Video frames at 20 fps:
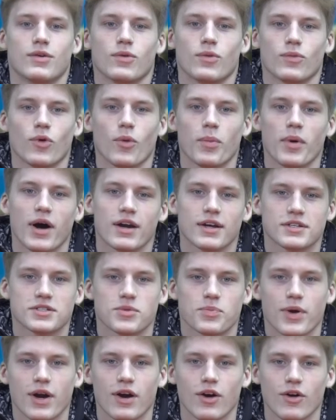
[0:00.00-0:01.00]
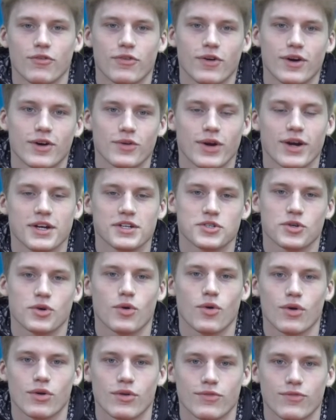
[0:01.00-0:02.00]
Robotics Apparel fundraiser
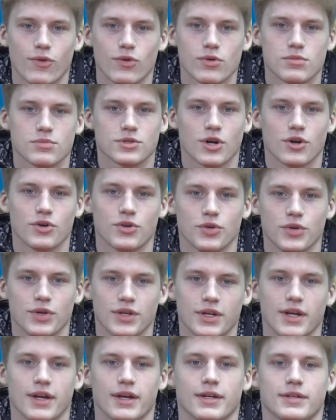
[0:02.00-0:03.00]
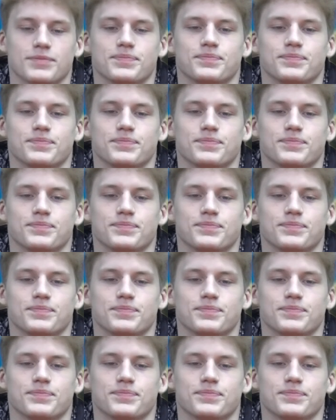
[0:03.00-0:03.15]
order forms are due today.